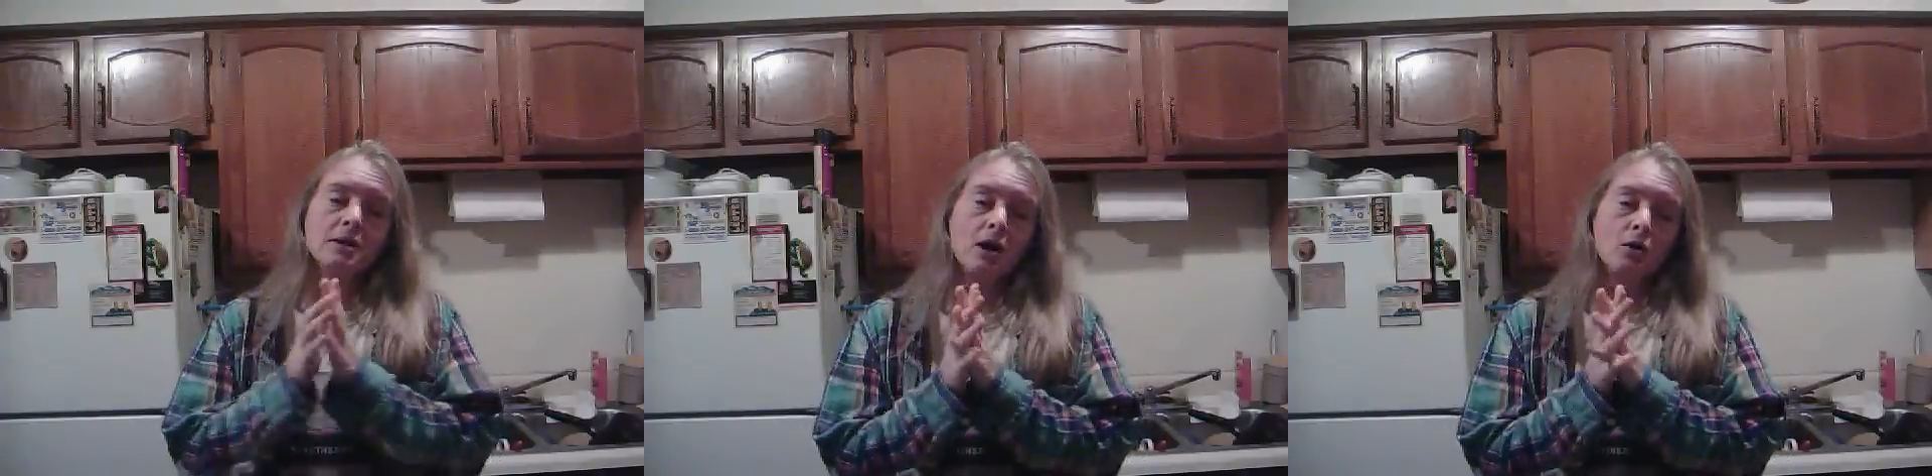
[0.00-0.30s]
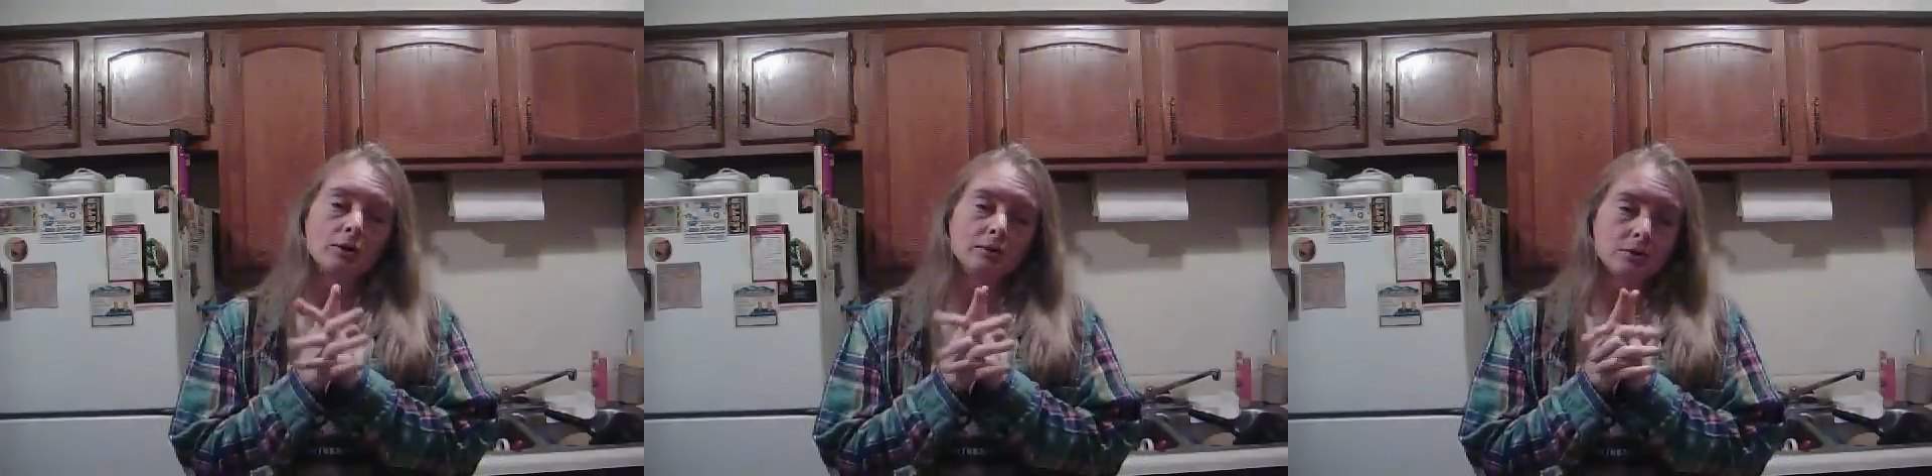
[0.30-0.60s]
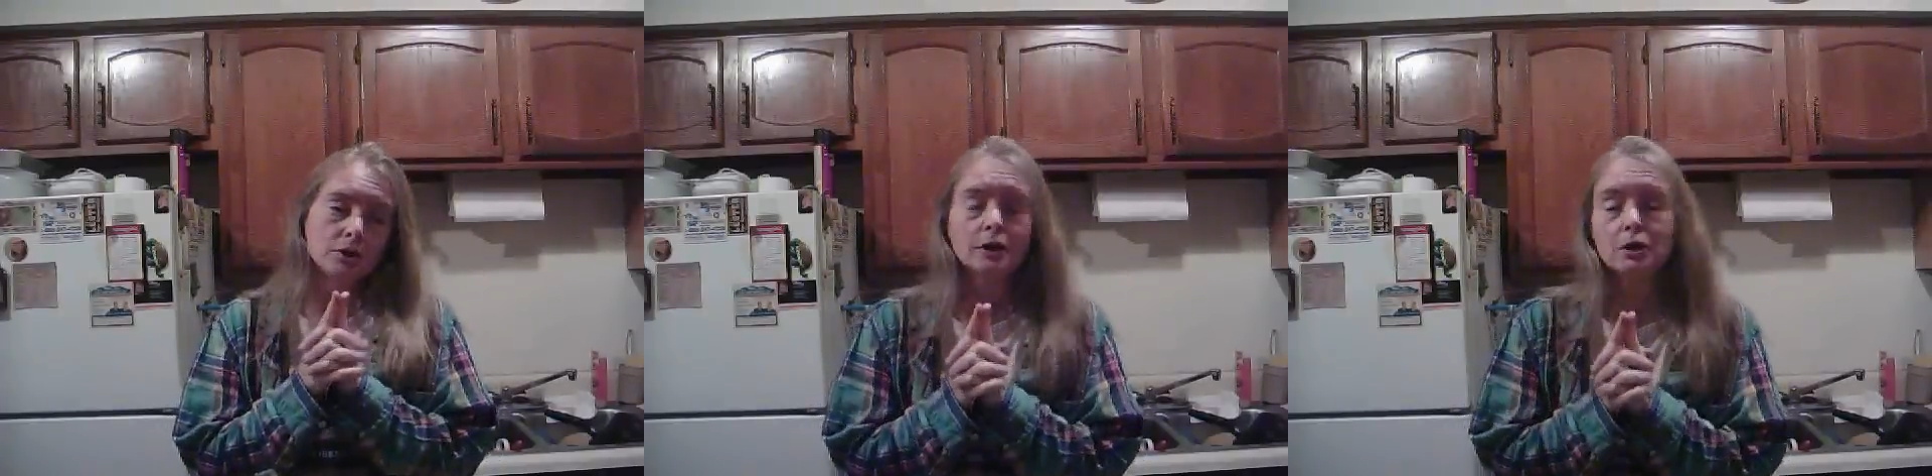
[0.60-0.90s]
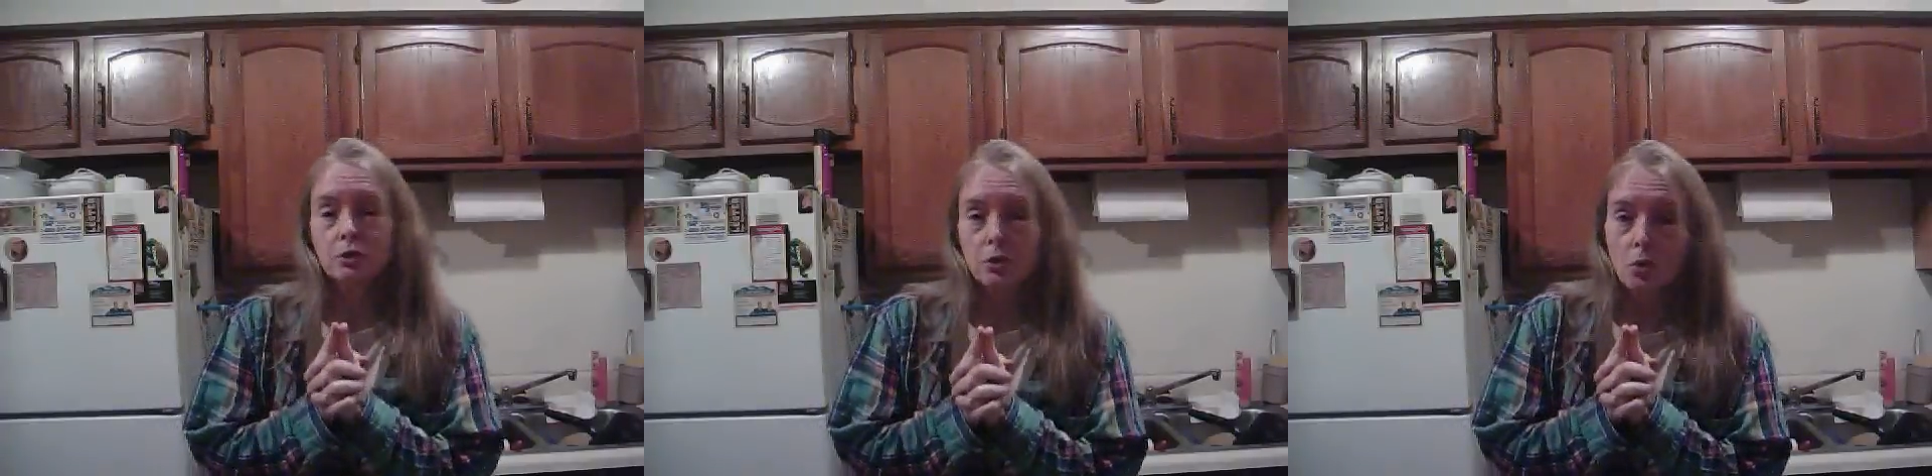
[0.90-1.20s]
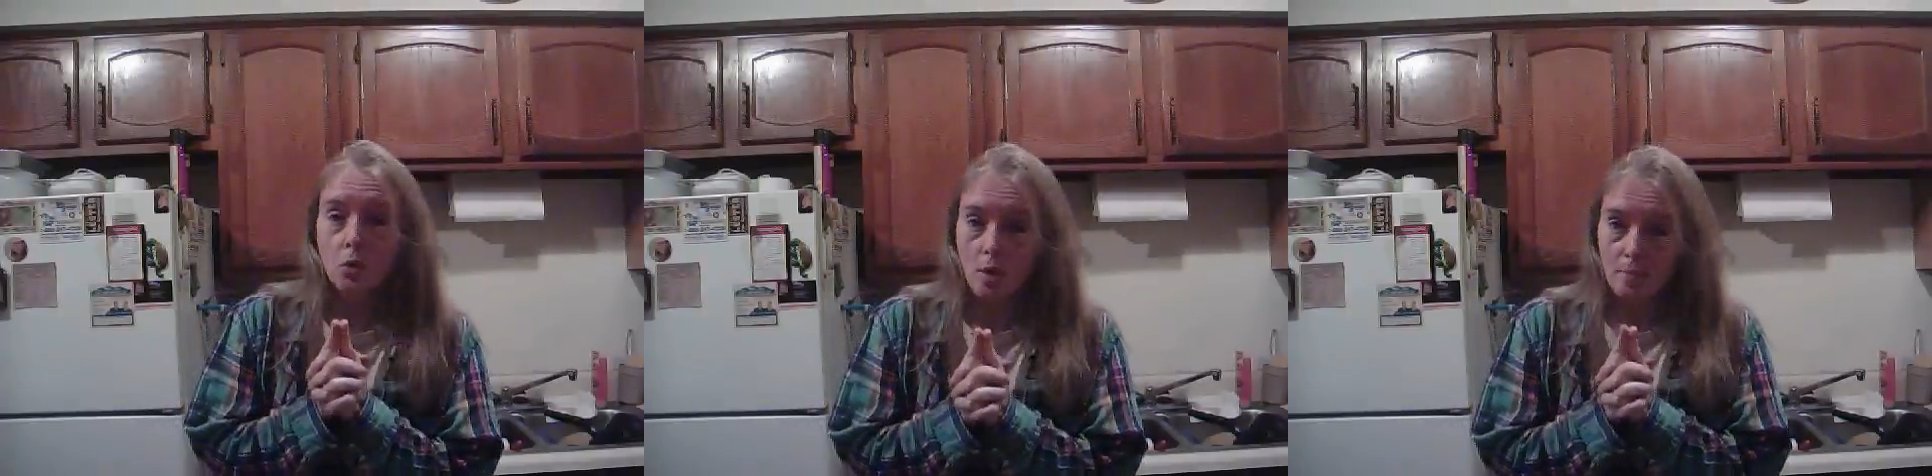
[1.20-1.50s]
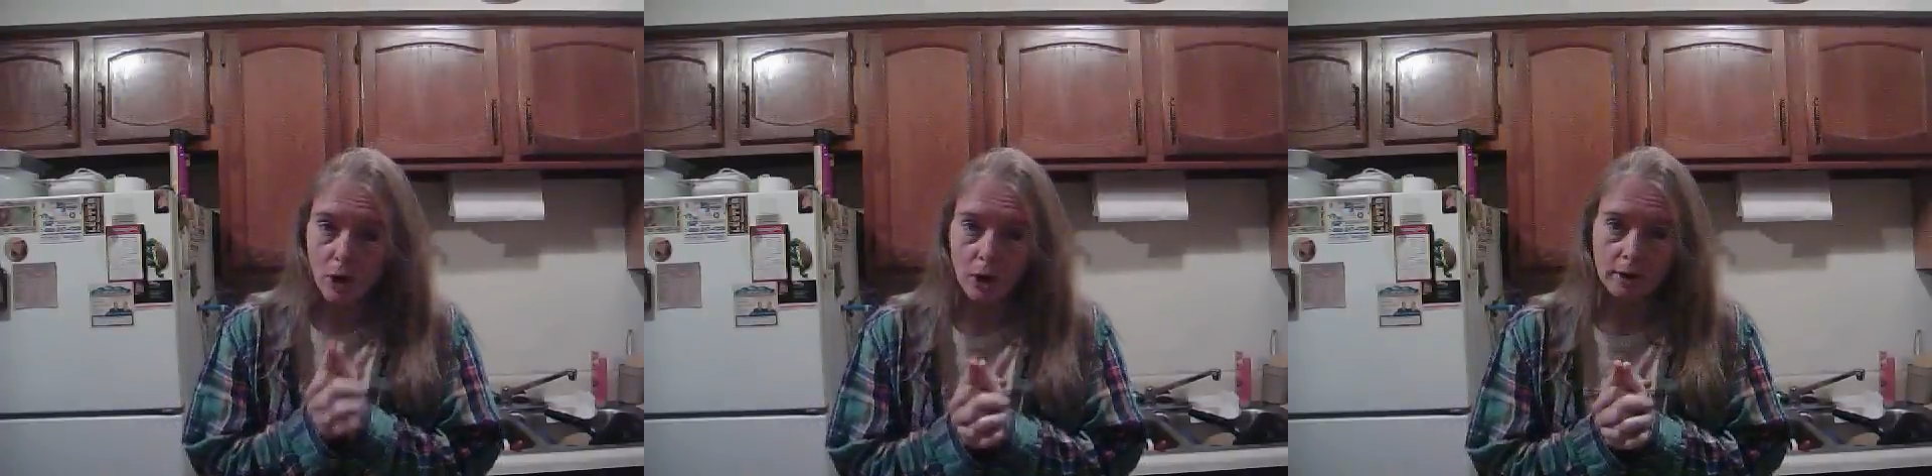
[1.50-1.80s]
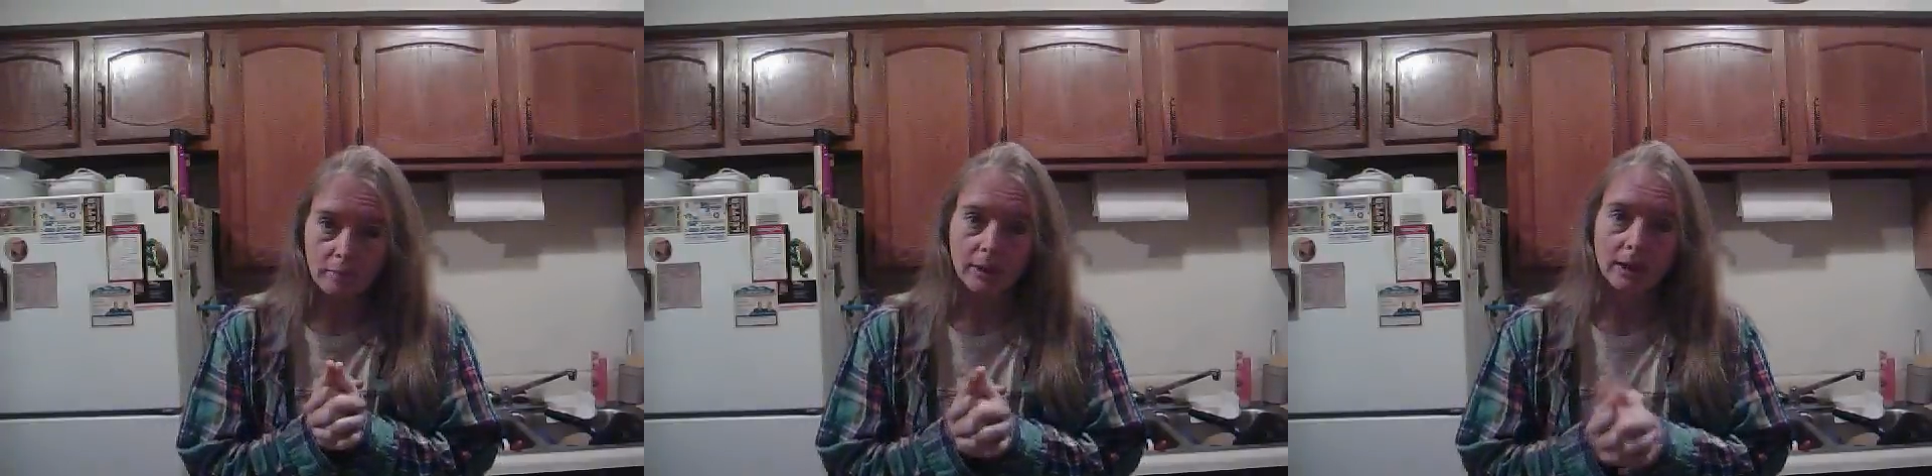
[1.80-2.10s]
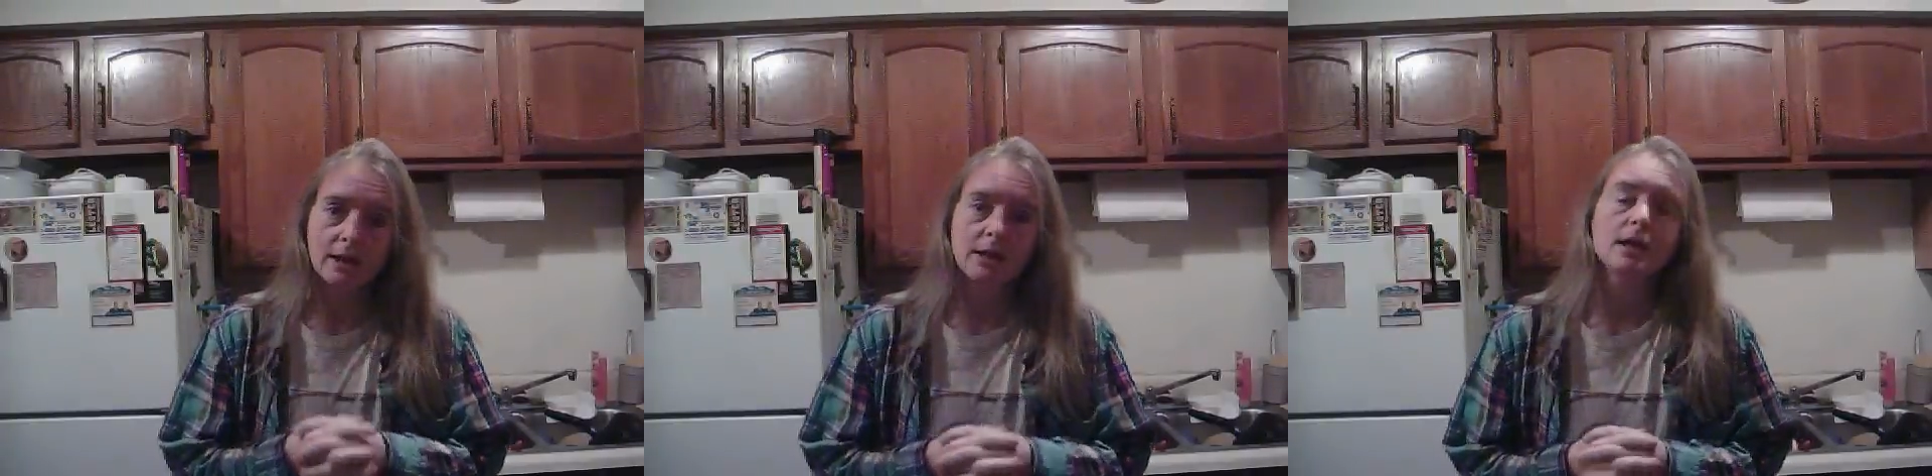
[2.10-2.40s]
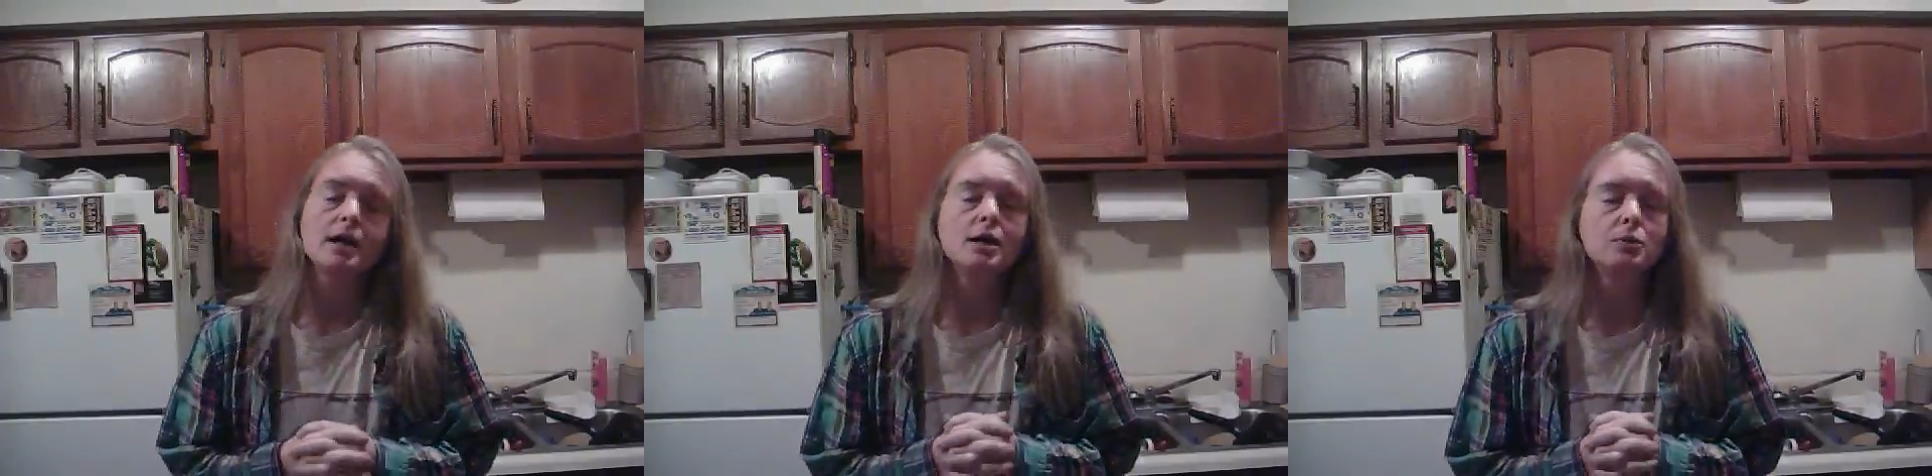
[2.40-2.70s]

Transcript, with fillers: Now, to let you know what part he played,